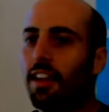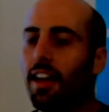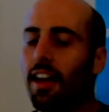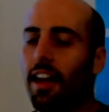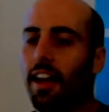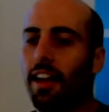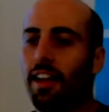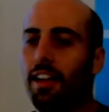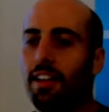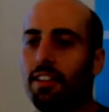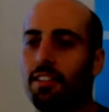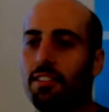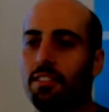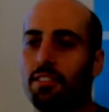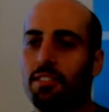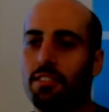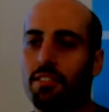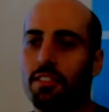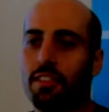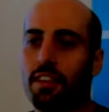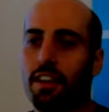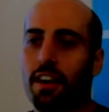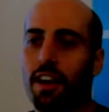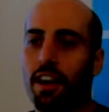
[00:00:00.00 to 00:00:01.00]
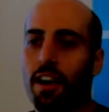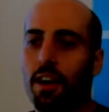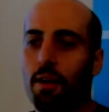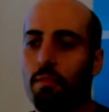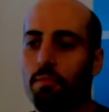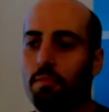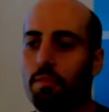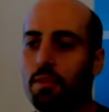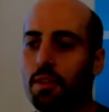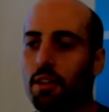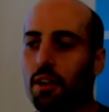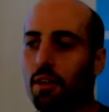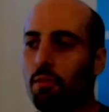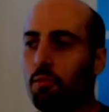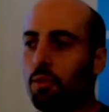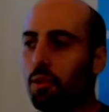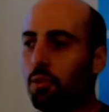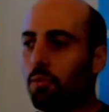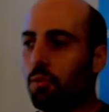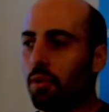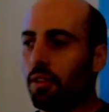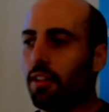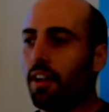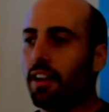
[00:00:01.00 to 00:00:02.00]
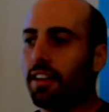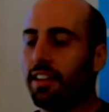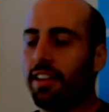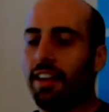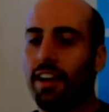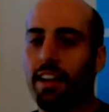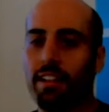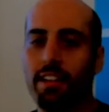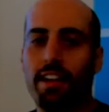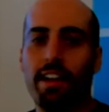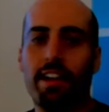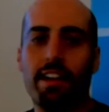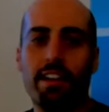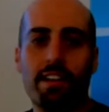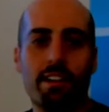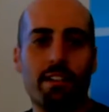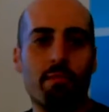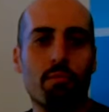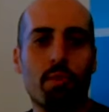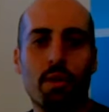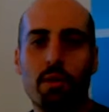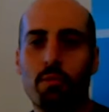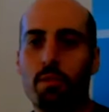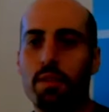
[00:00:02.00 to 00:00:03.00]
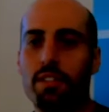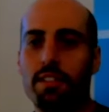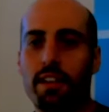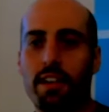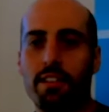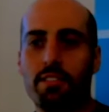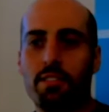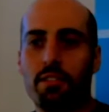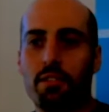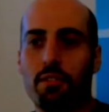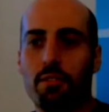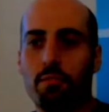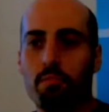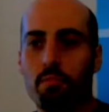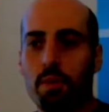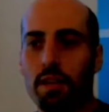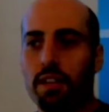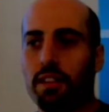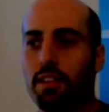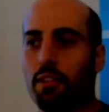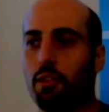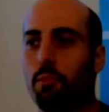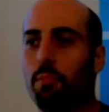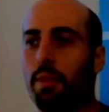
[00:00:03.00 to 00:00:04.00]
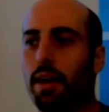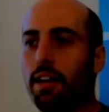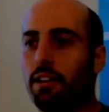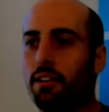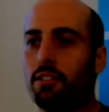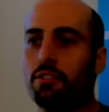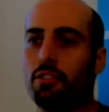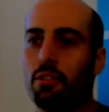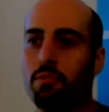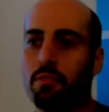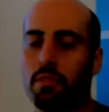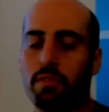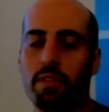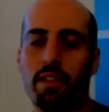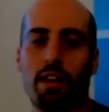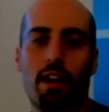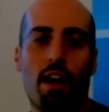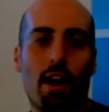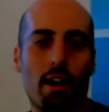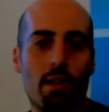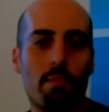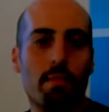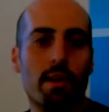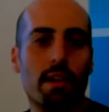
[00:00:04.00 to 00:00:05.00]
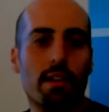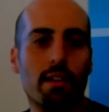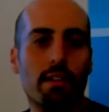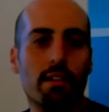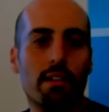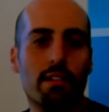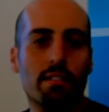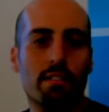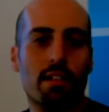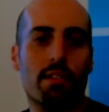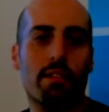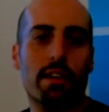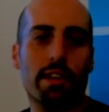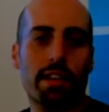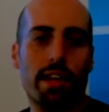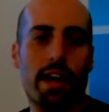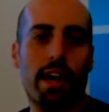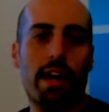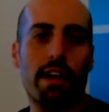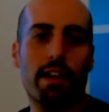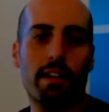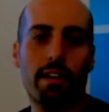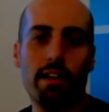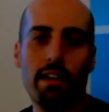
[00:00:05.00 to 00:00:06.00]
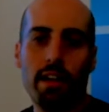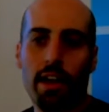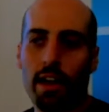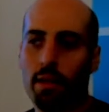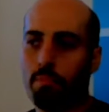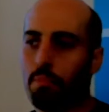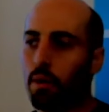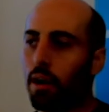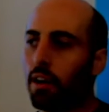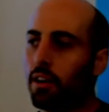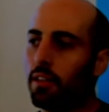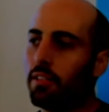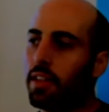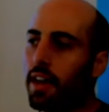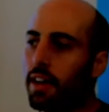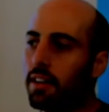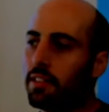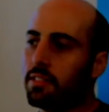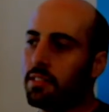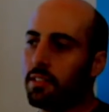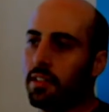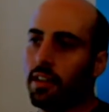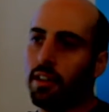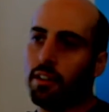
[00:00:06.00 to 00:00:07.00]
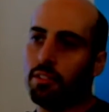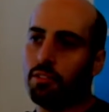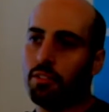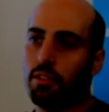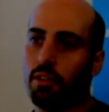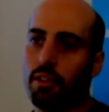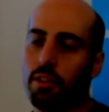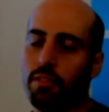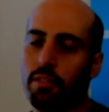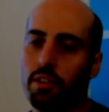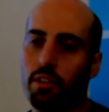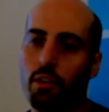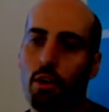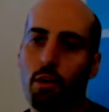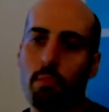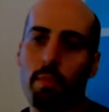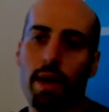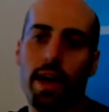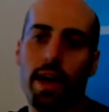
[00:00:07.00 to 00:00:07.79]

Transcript: And we're lucky. LA, we tend to be a little better in terms of economy and stuff like that. And part of that is this. Even going